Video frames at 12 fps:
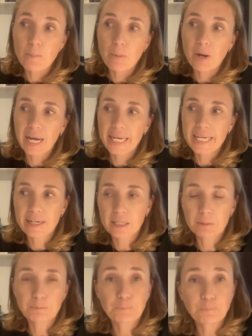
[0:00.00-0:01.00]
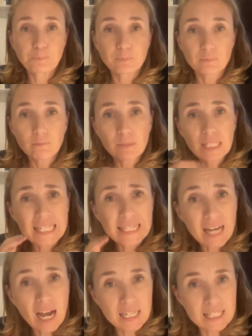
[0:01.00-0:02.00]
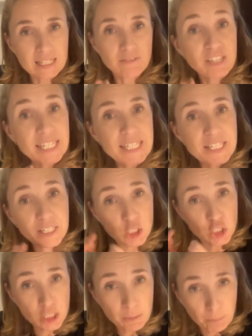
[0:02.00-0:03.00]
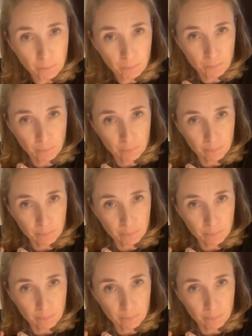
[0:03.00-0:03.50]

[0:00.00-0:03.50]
by tax VAT regime.